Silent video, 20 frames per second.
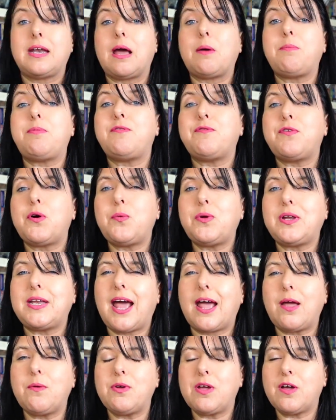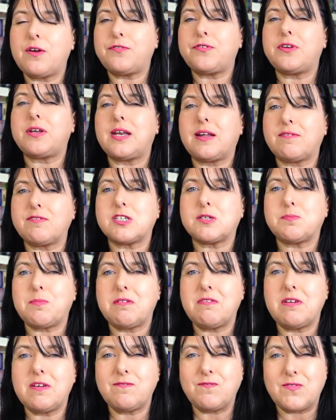Now, before we die, we often have
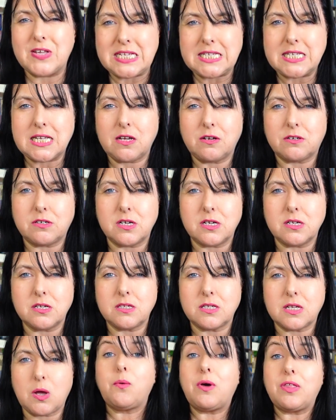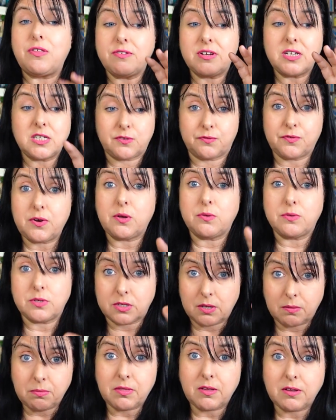spirit visit us, whether it's through
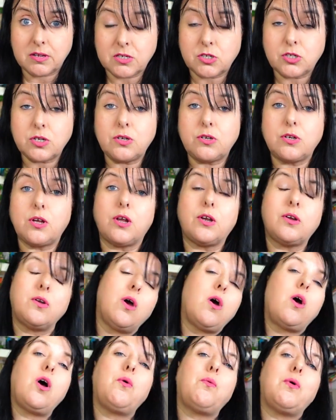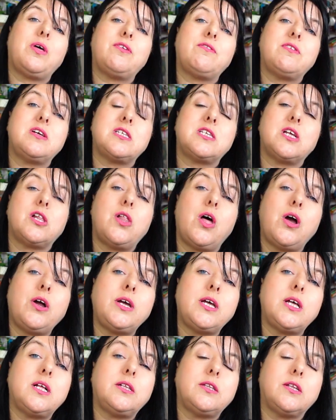something sudden or whether it's a
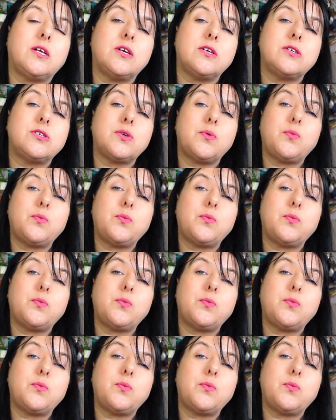long illness.